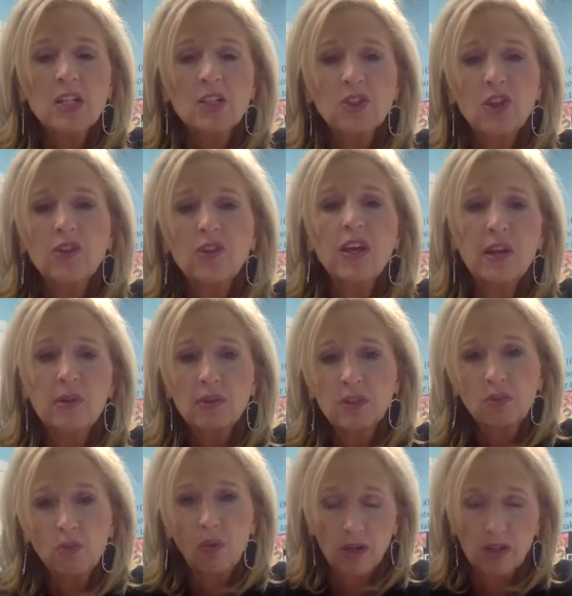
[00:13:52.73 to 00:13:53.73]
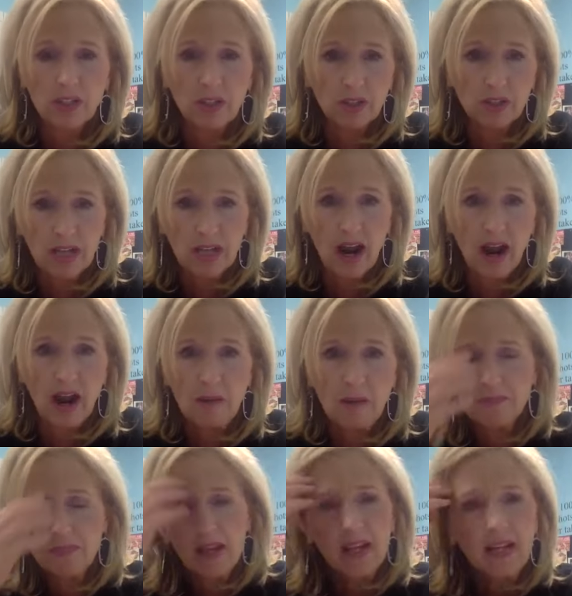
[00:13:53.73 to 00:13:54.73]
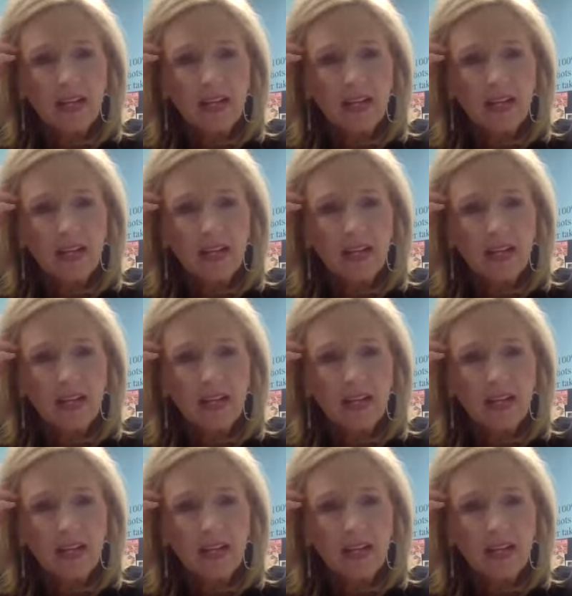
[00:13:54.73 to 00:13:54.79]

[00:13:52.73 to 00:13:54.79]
so that it was worth your time.